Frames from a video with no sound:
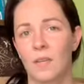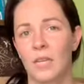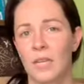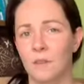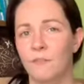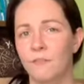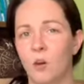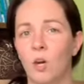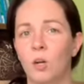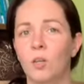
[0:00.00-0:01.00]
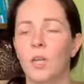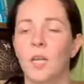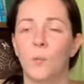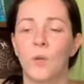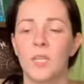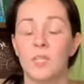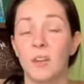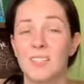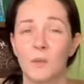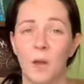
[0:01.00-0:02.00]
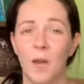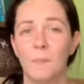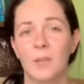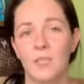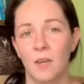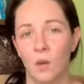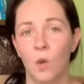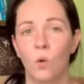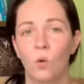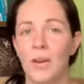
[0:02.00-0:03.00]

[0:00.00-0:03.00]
in the fall, when it's not so hot but it's not cold.